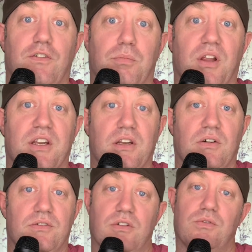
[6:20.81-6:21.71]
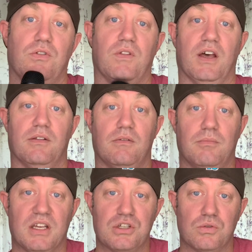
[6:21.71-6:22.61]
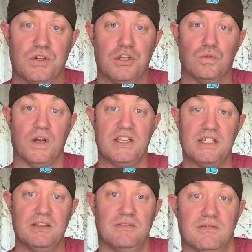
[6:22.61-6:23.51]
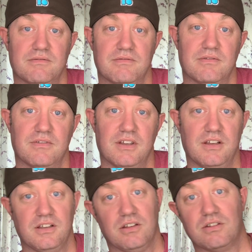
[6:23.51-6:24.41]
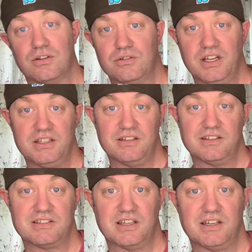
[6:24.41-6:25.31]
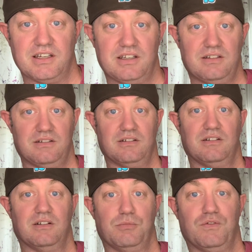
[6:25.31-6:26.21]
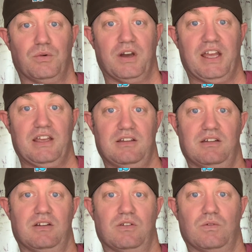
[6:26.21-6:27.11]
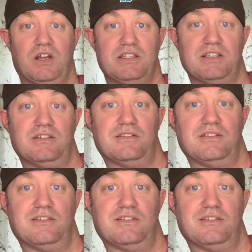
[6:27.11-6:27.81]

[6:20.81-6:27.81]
a bloody nose. Don't do that. Make sure when you raise it, turn your head to the side or move away, raise it,